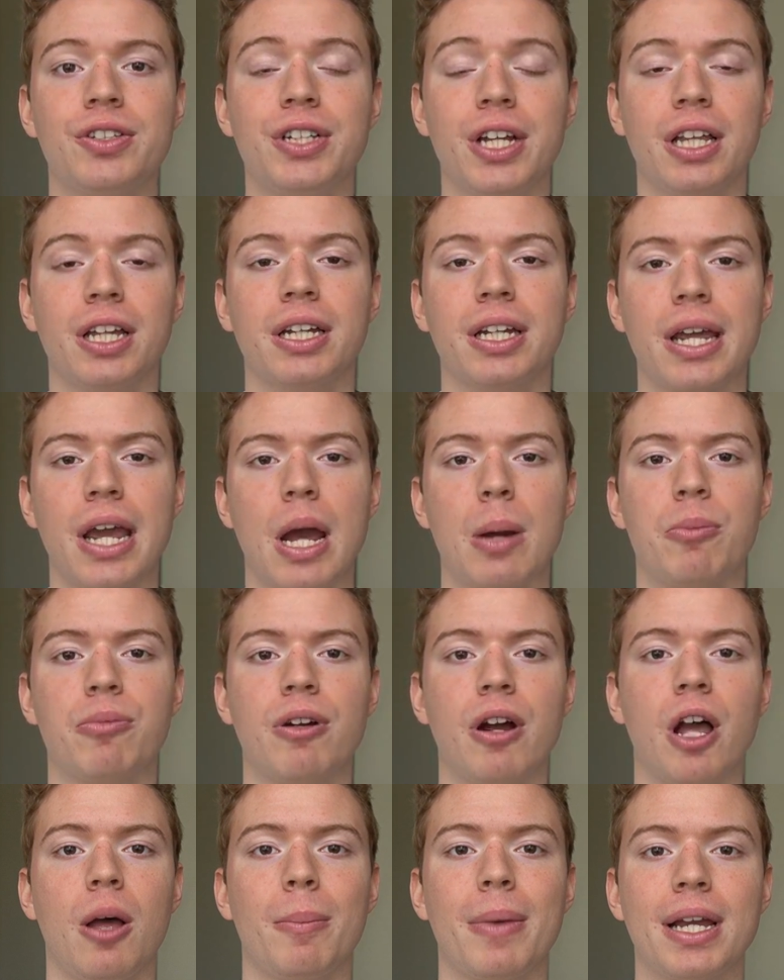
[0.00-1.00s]
Dylan
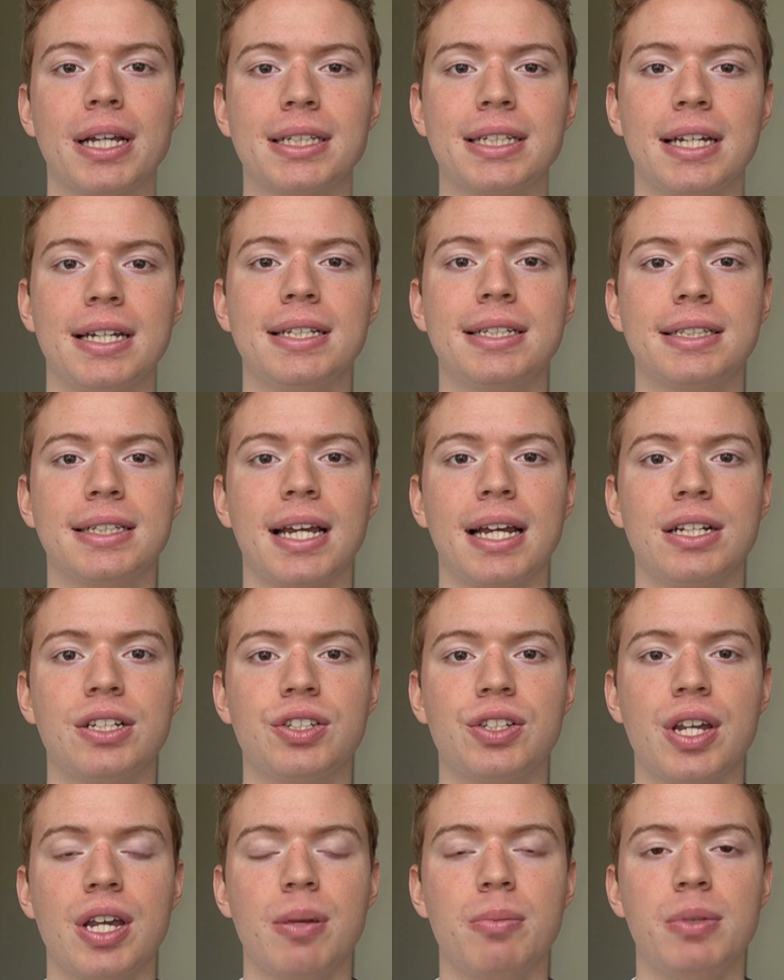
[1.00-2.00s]
Gambrell makes his
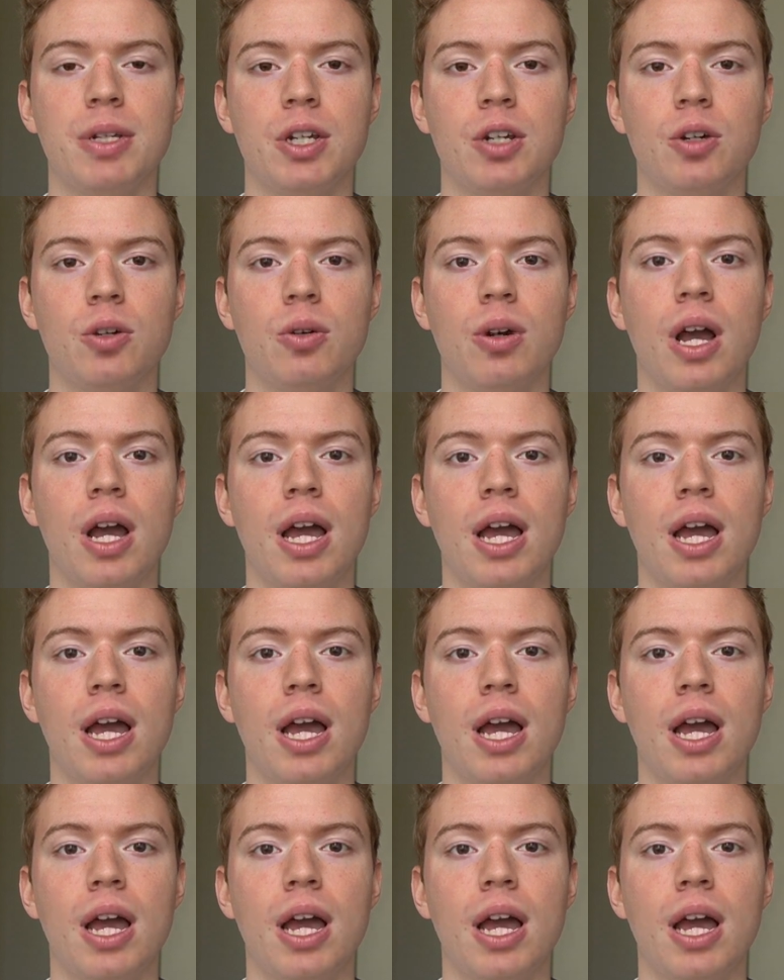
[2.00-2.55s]
Sens debut.